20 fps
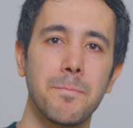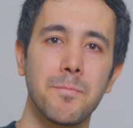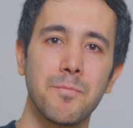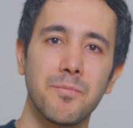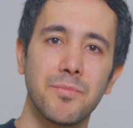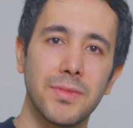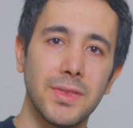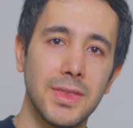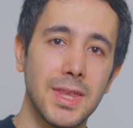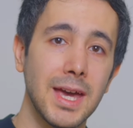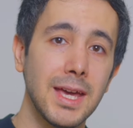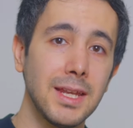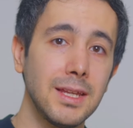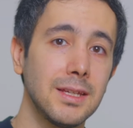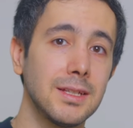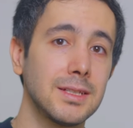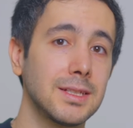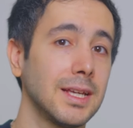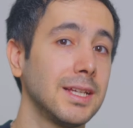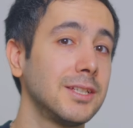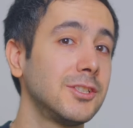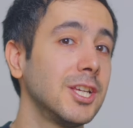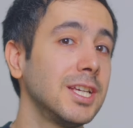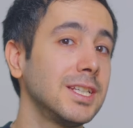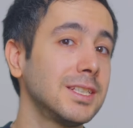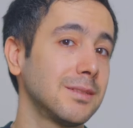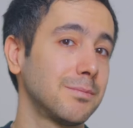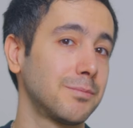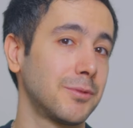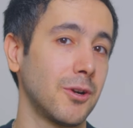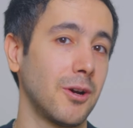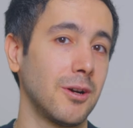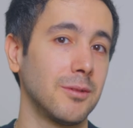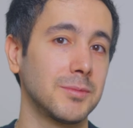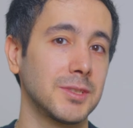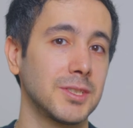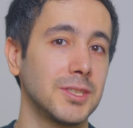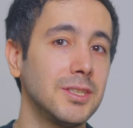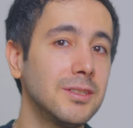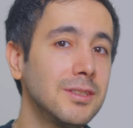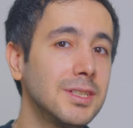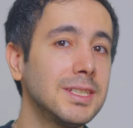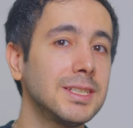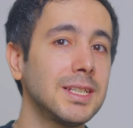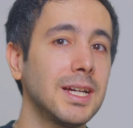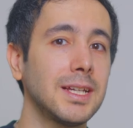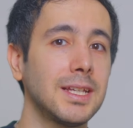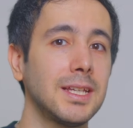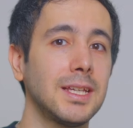That is a JSON prompt. You're designing